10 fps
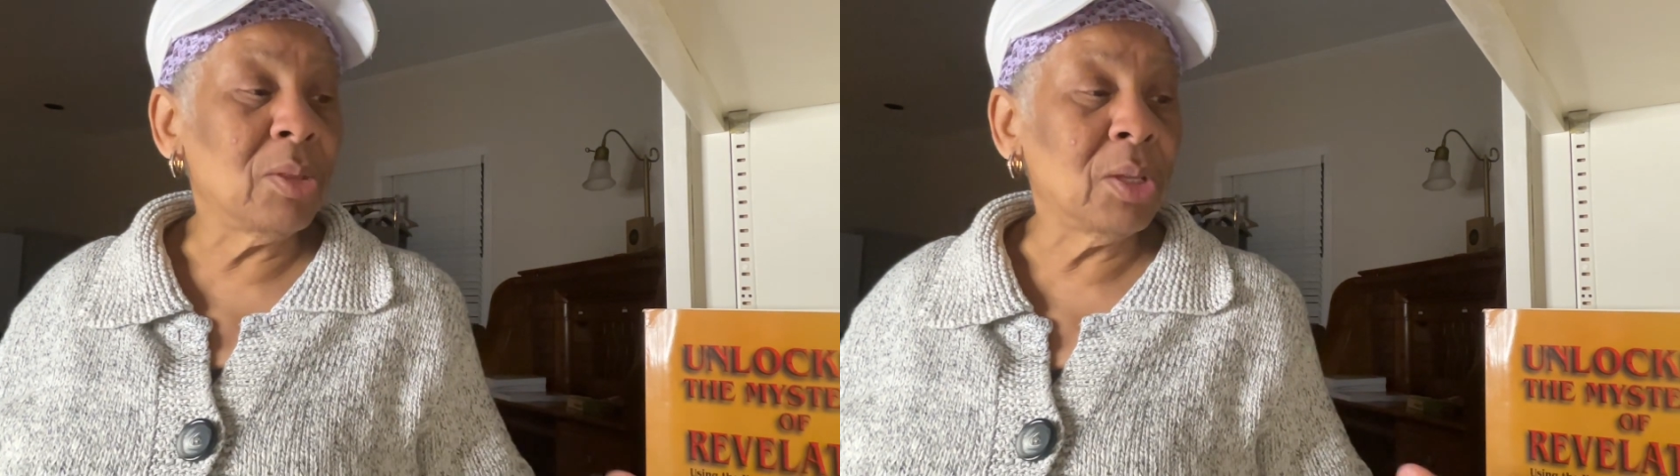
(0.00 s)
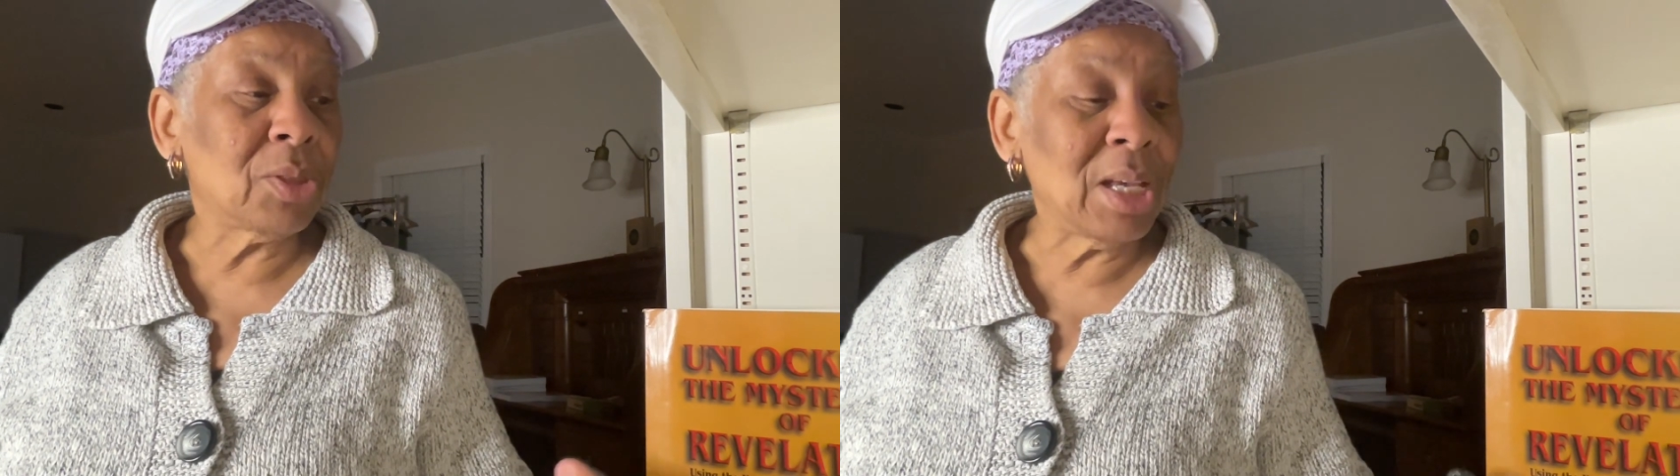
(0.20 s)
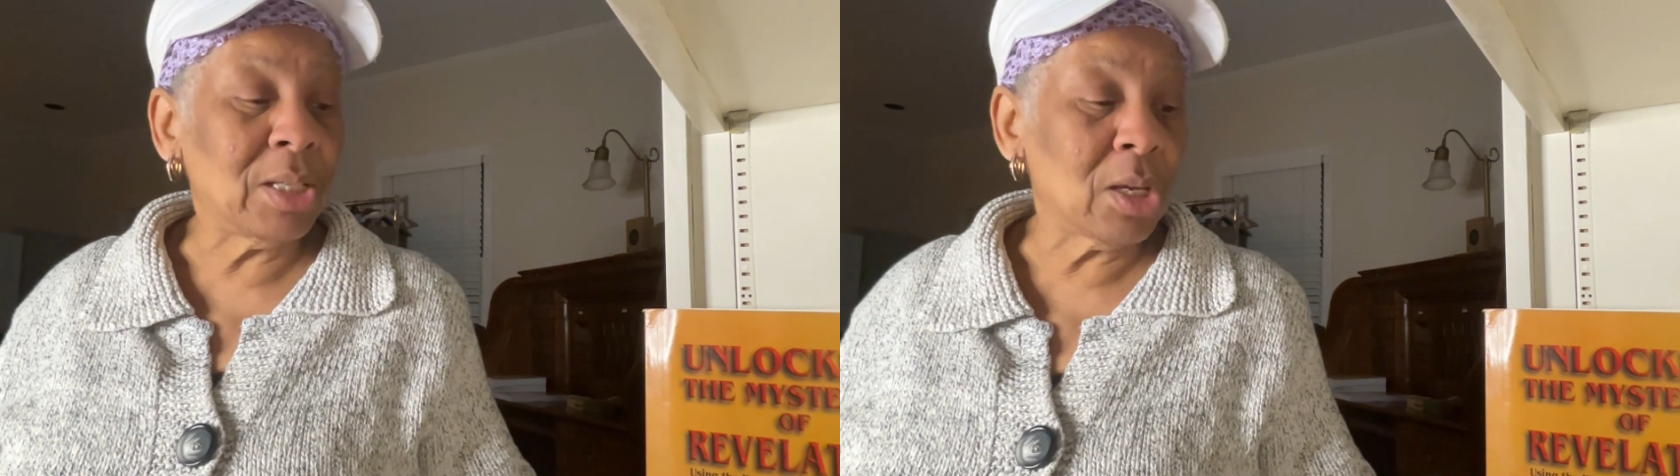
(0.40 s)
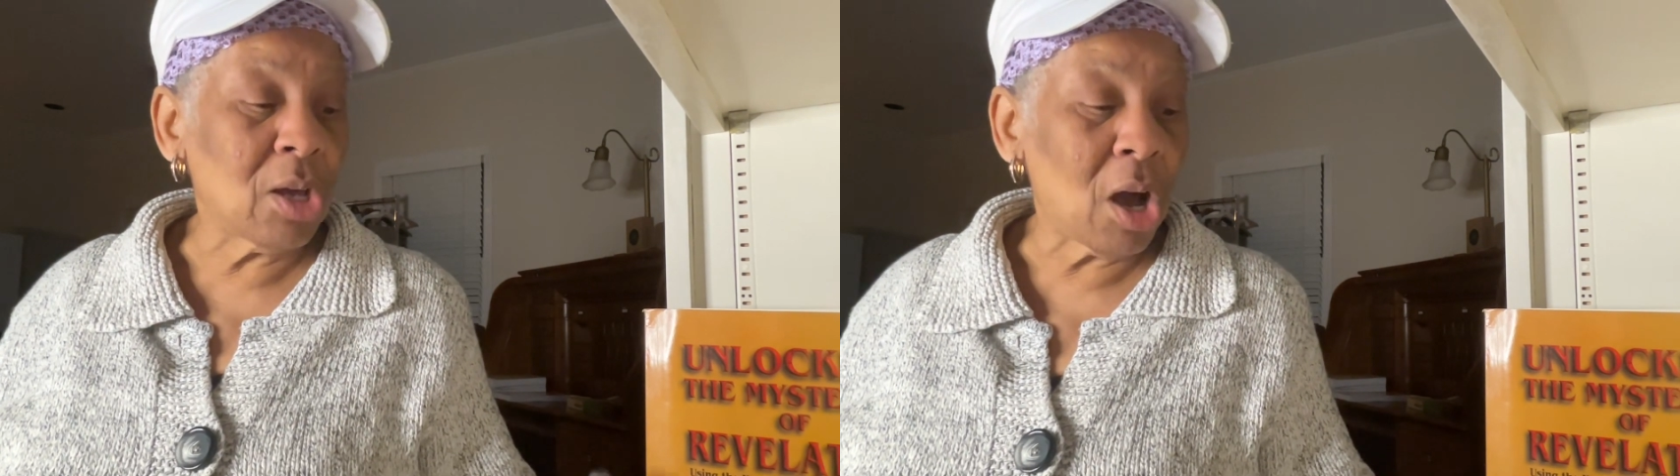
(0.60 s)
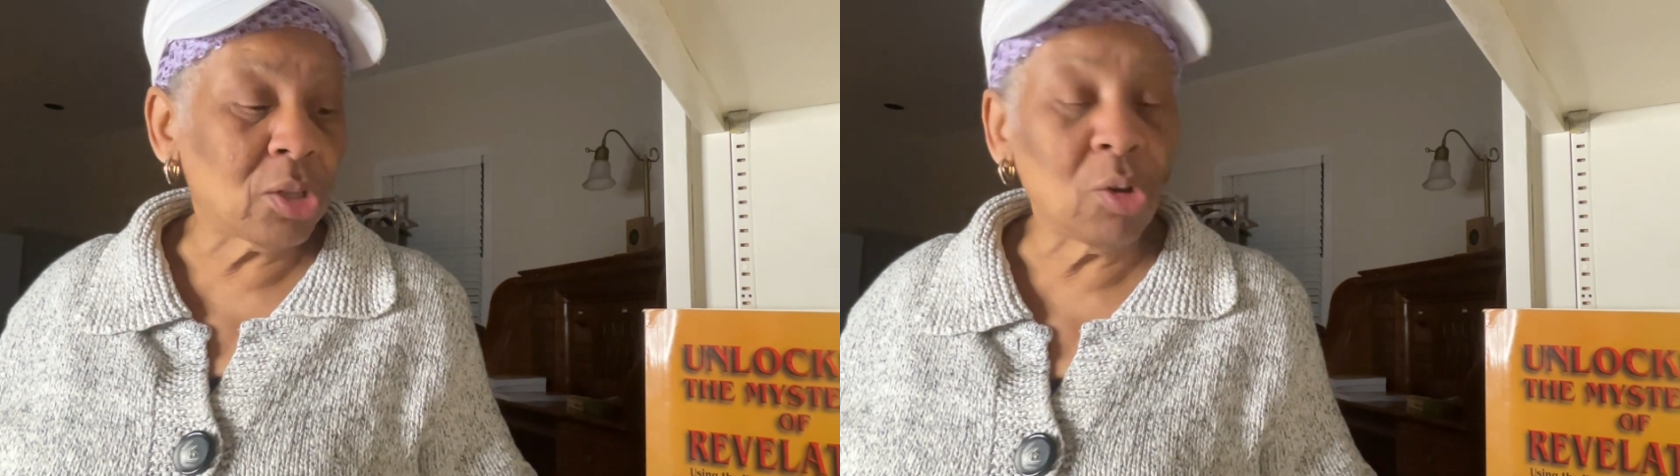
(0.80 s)
the things that
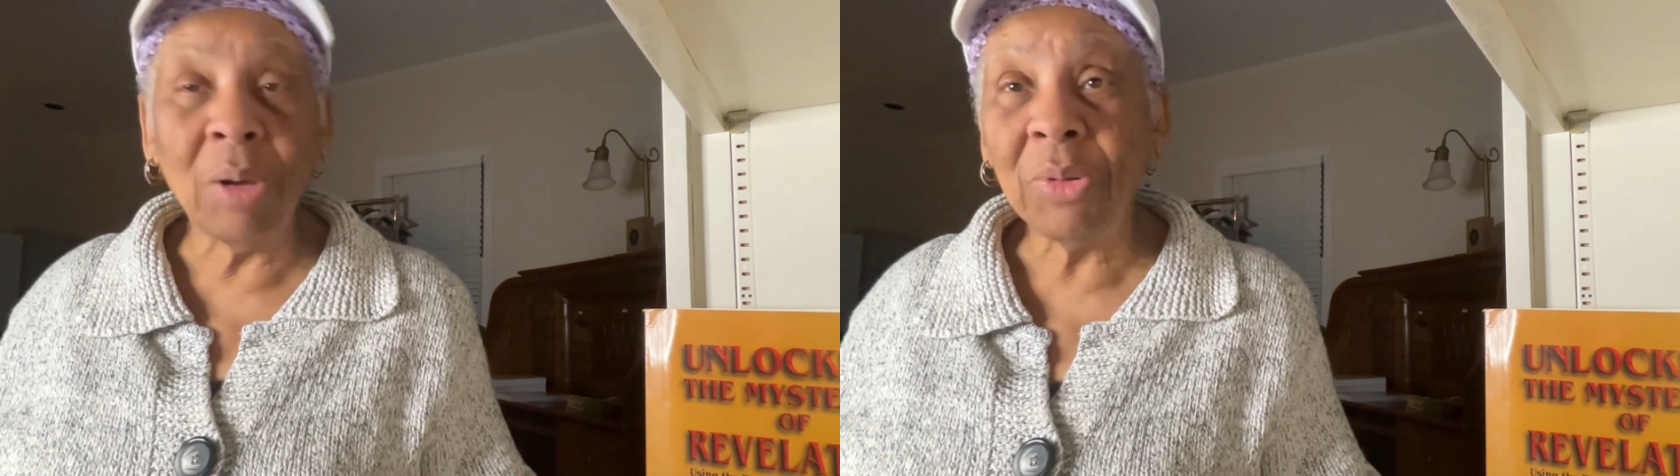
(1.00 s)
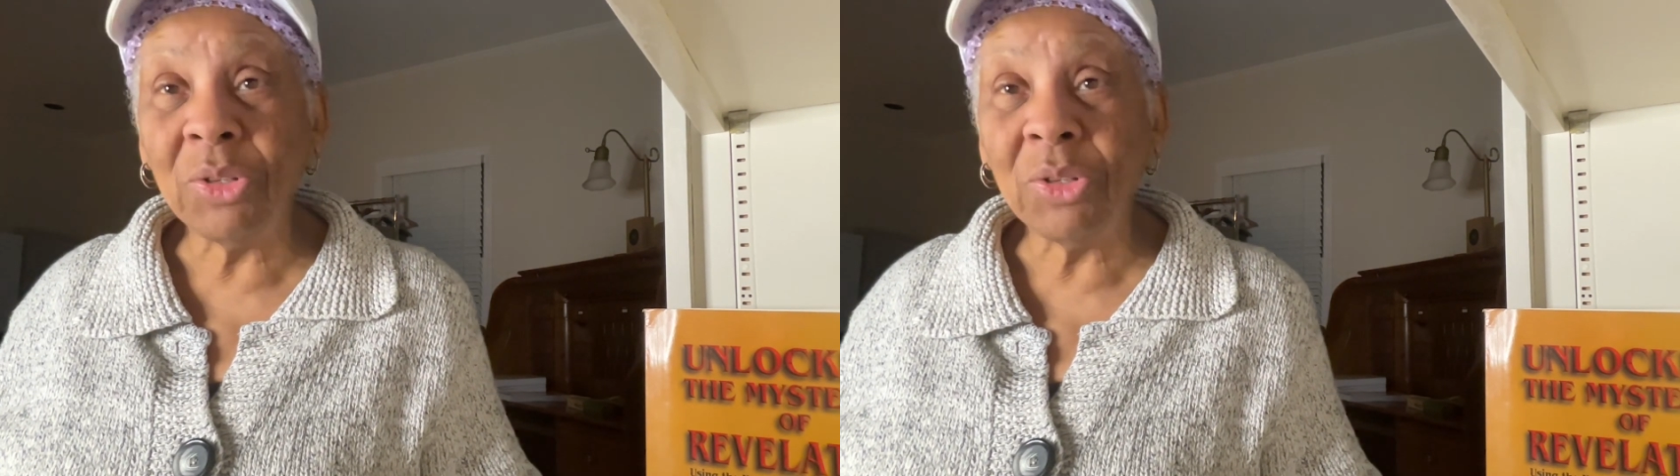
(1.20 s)
God told him to